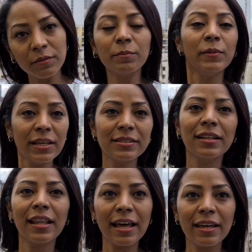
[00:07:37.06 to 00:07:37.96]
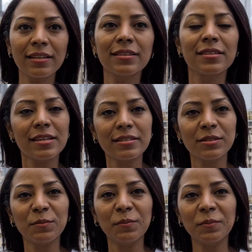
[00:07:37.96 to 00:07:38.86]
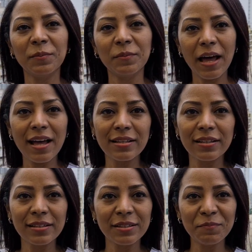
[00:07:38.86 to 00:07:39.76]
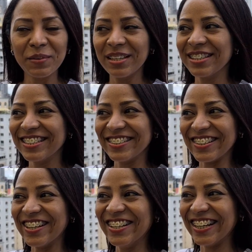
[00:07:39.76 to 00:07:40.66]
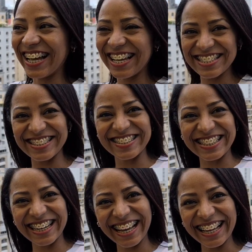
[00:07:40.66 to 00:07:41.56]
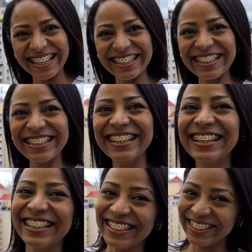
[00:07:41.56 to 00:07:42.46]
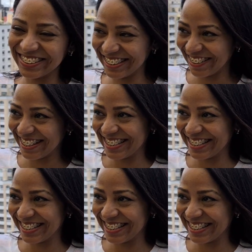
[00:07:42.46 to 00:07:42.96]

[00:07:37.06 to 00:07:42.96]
please like this video and subscribe. Otra vez, ya